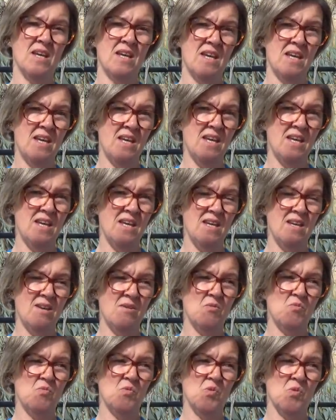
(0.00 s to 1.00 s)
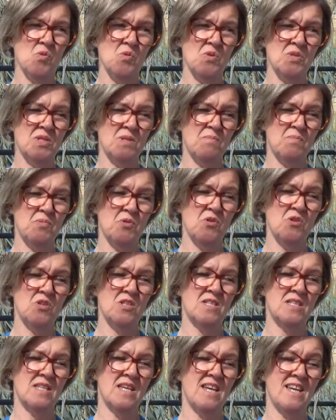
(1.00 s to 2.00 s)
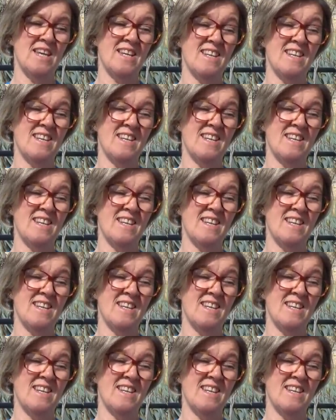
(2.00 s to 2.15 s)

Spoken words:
he was put